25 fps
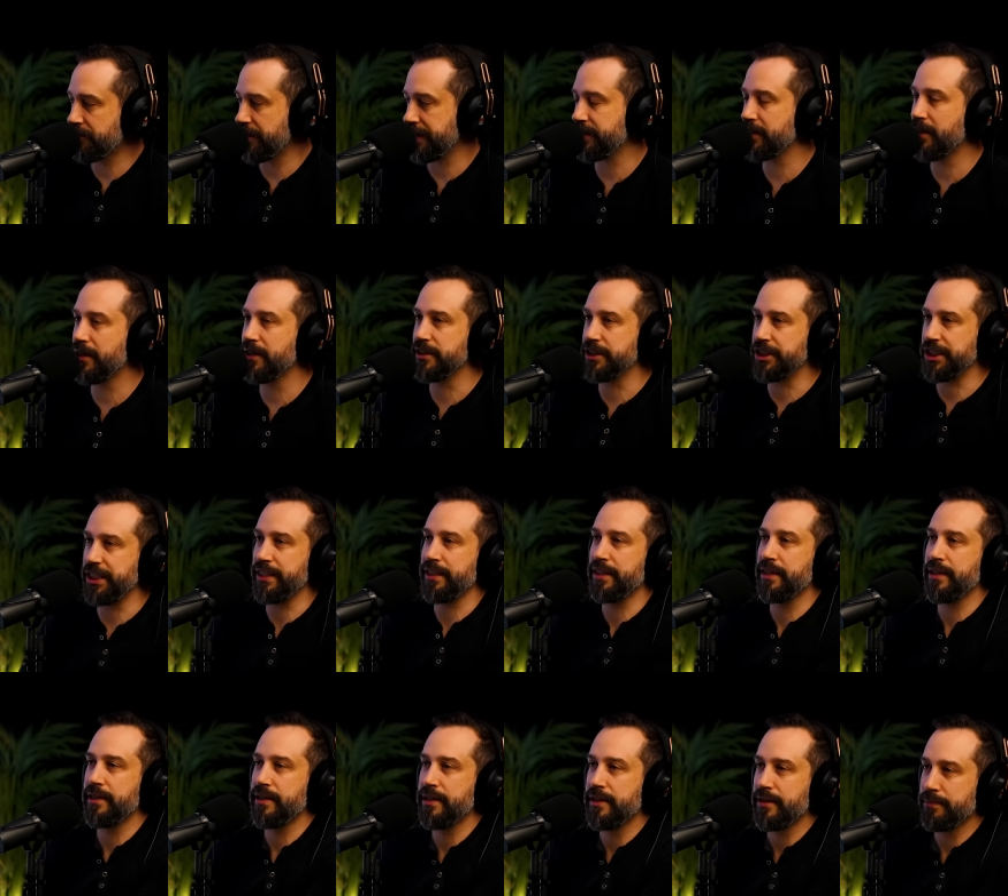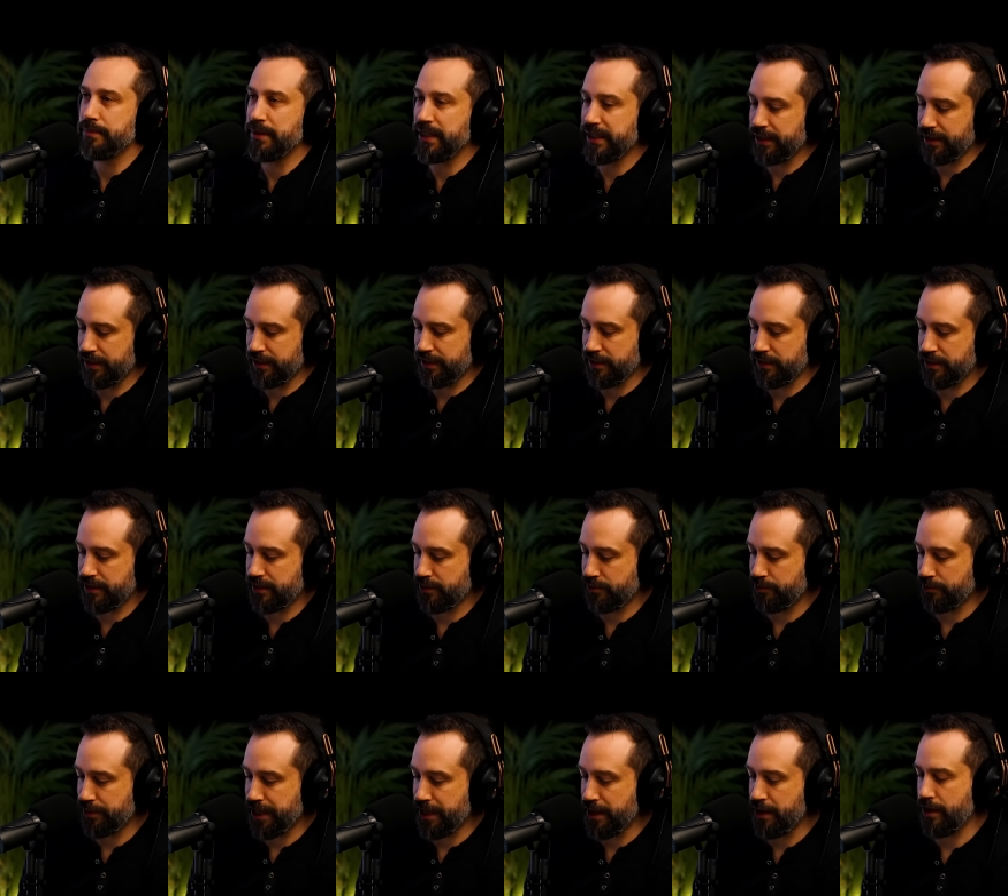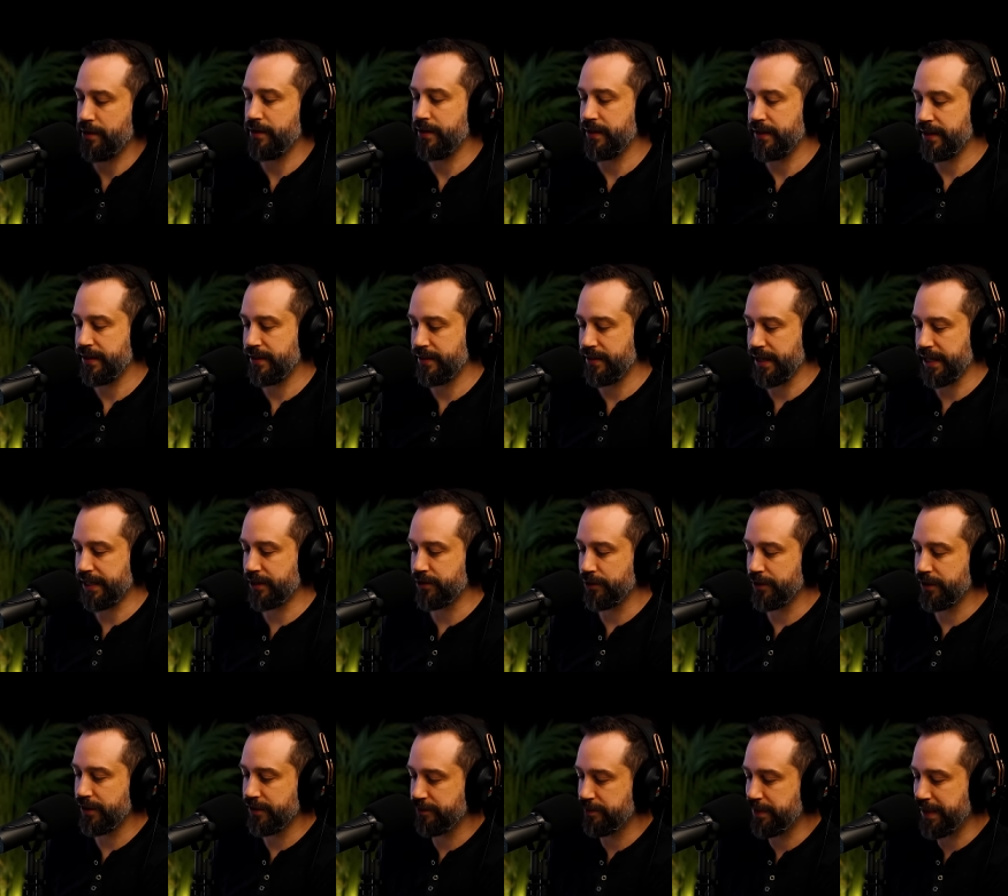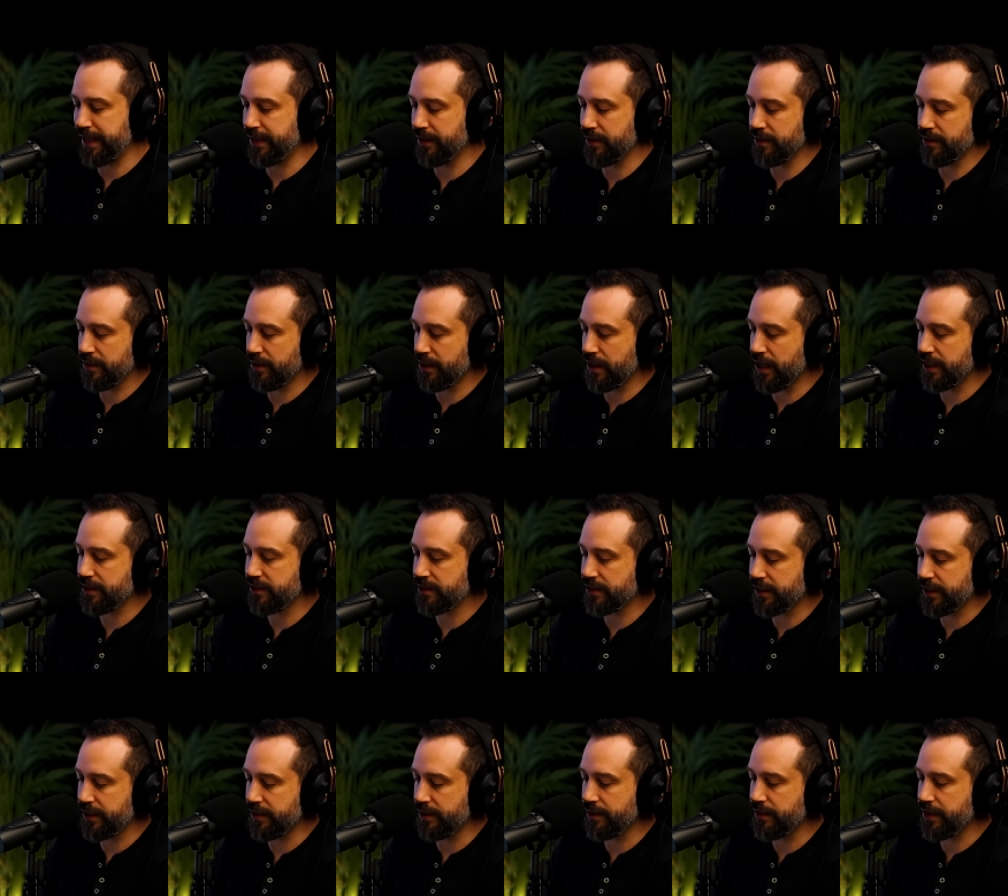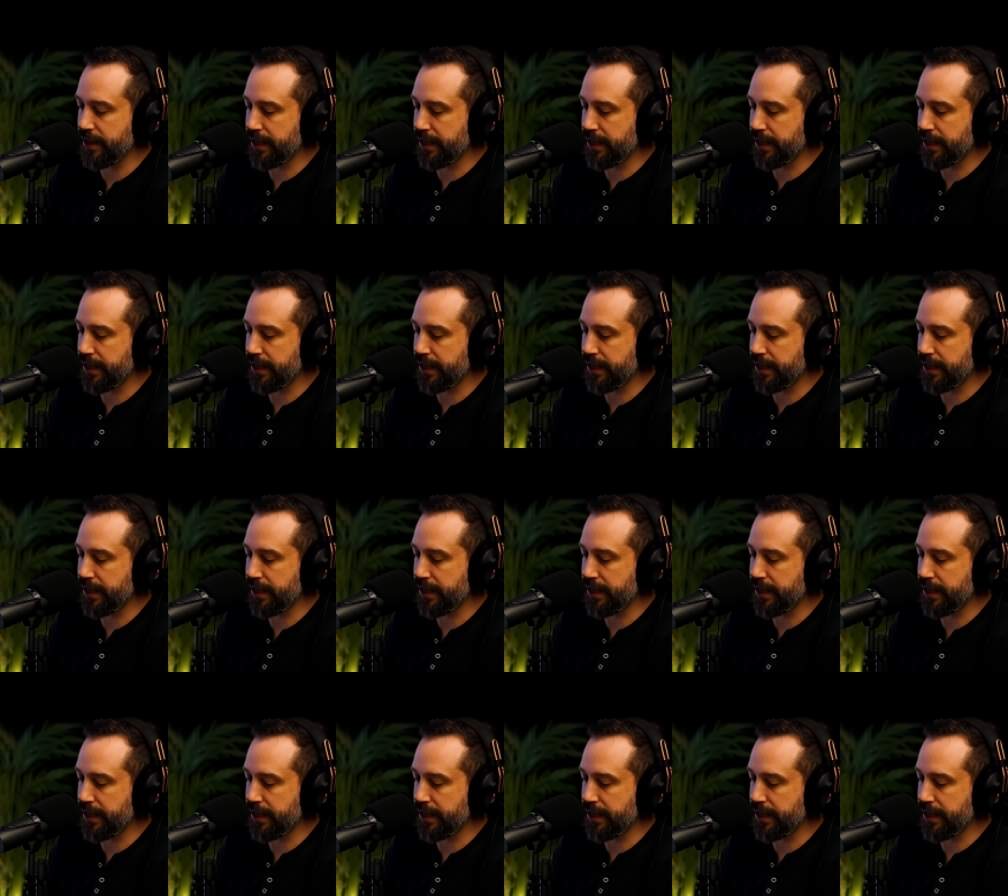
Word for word: tricknology, because we know that they couldn't have been light skinned.